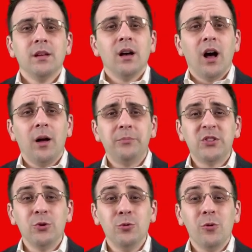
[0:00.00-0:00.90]
Up
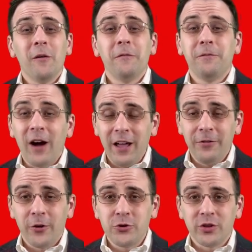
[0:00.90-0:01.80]
to
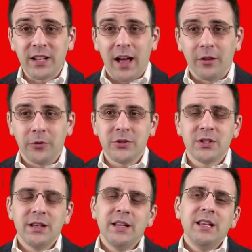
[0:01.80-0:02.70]
$500
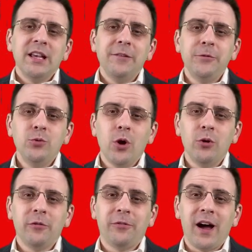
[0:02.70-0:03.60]
if you notify